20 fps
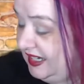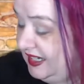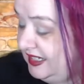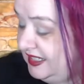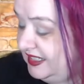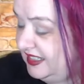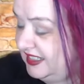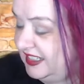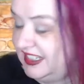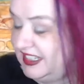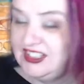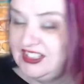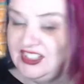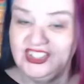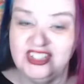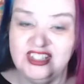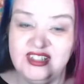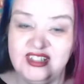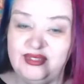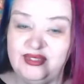It's it's
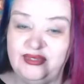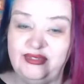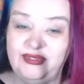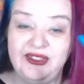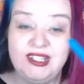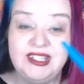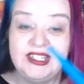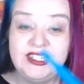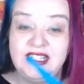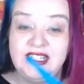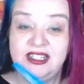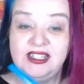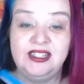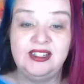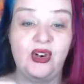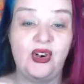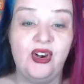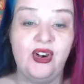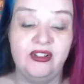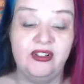just fizzy
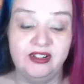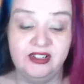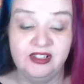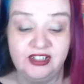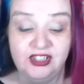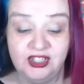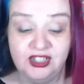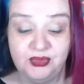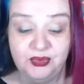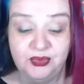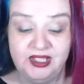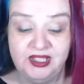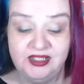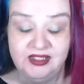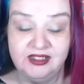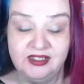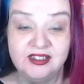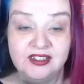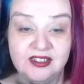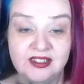orange
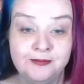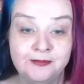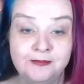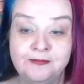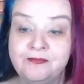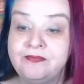sweetness.